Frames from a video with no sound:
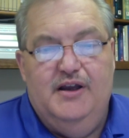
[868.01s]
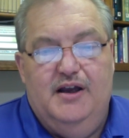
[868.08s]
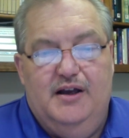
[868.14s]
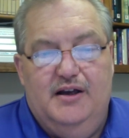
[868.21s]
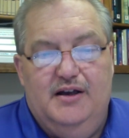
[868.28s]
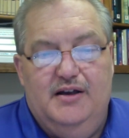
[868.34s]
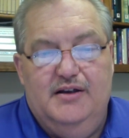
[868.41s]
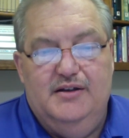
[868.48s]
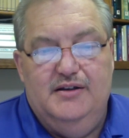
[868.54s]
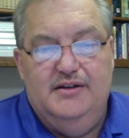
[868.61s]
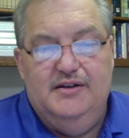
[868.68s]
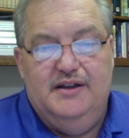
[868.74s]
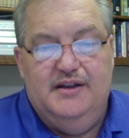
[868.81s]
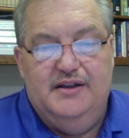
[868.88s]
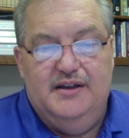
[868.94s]

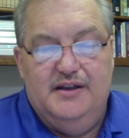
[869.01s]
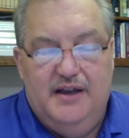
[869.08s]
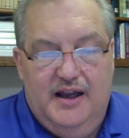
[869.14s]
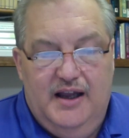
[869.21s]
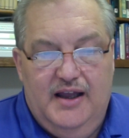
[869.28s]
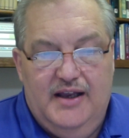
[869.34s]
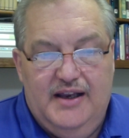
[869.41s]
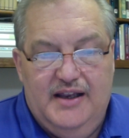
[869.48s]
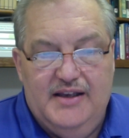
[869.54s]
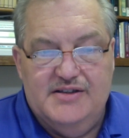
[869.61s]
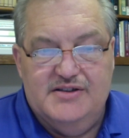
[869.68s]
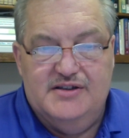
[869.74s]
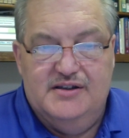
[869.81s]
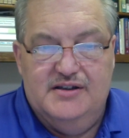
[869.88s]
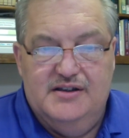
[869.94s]
that God
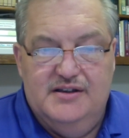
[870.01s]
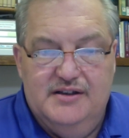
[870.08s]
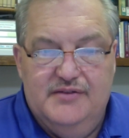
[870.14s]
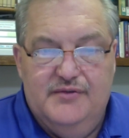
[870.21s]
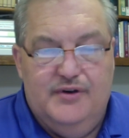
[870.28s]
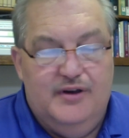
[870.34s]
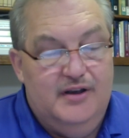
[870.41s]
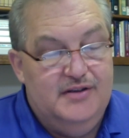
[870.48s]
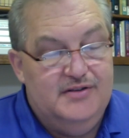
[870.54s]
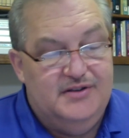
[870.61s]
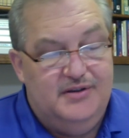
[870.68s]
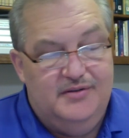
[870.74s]
has delivered us.